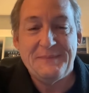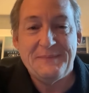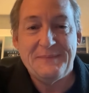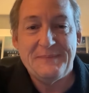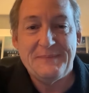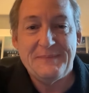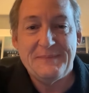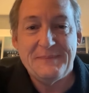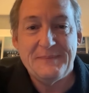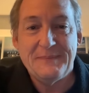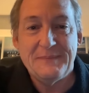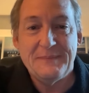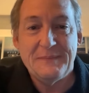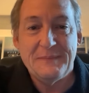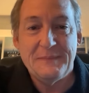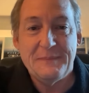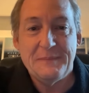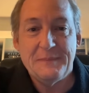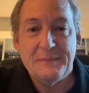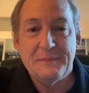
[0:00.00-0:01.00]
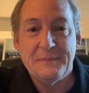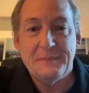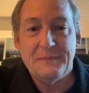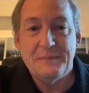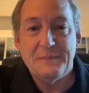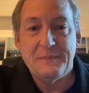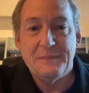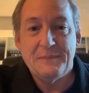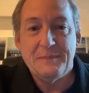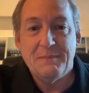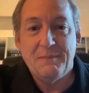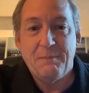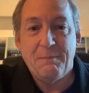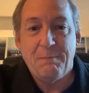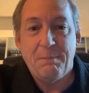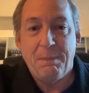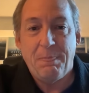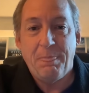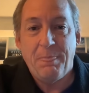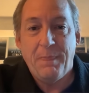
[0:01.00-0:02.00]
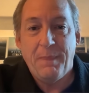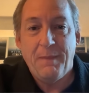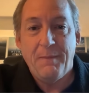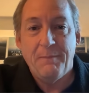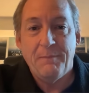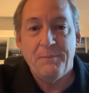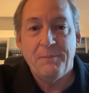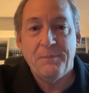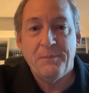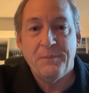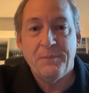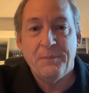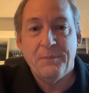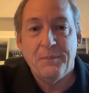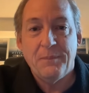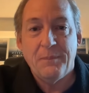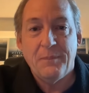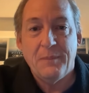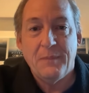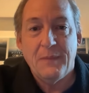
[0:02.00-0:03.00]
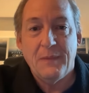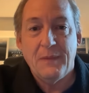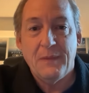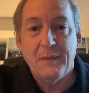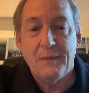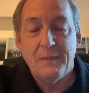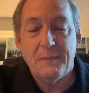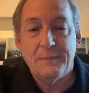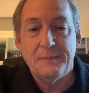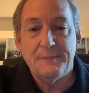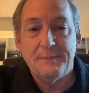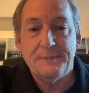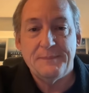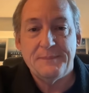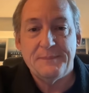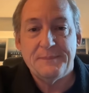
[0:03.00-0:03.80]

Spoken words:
(silent)